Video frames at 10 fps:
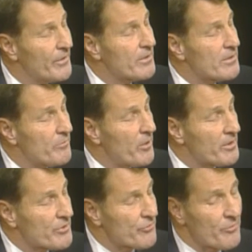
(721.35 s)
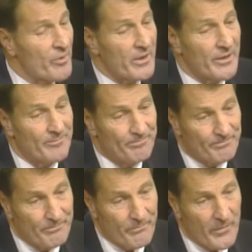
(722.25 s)
Demonstrably
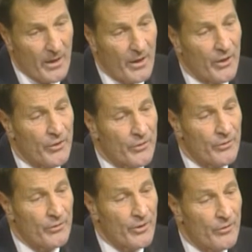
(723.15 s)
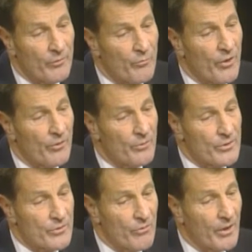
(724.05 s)
a girl and her brother were
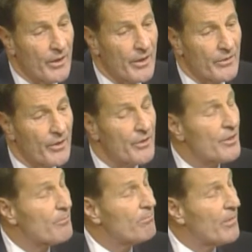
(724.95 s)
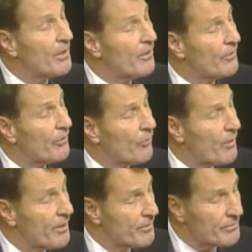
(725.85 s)
struggling in the deep mud on their
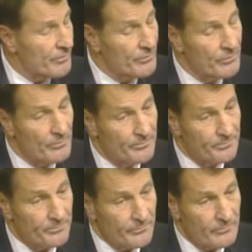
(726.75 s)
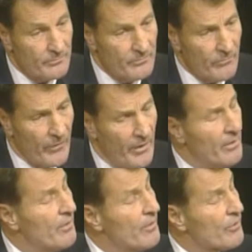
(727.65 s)
way to school.
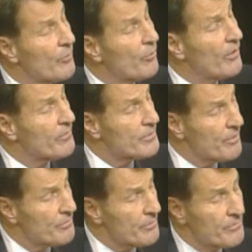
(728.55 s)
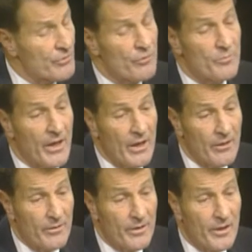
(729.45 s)
The prophet Joseph stooped
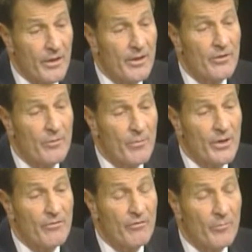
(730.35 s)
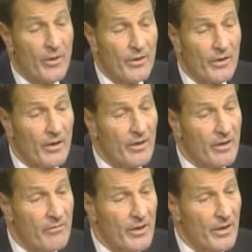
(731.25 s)
down and cleaned the mud from our little
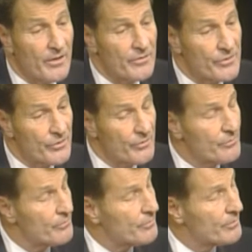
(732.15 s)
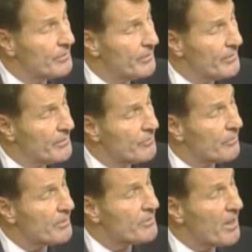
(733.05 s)
heavy laden shoes,
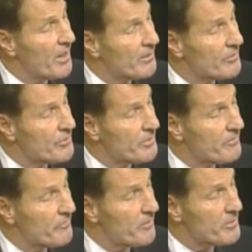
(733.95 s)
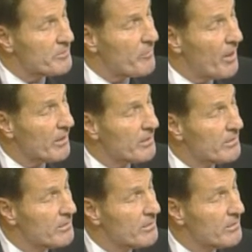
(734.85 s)
took his handkerchief from his pocket,